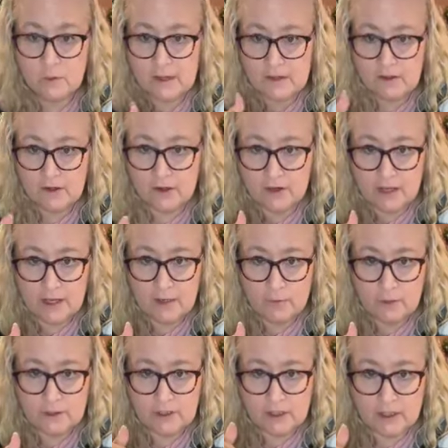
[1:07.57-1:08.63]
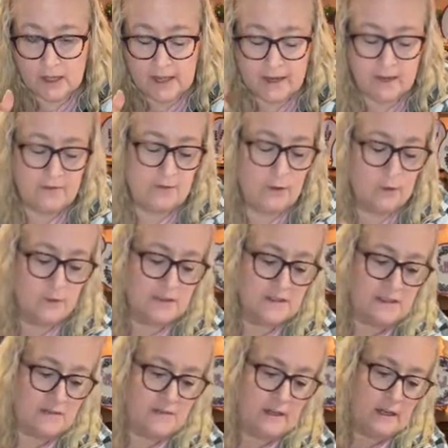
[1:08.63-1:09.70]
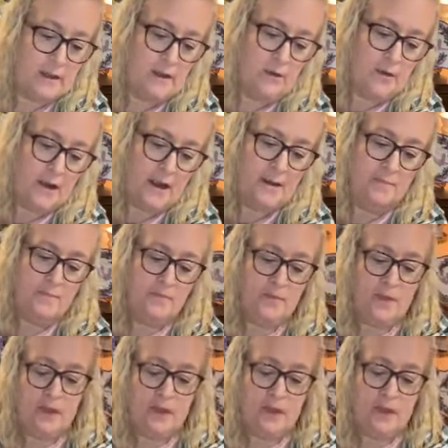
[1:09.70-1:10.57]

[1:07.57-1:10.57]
is what your kit would look like if you received it, okay?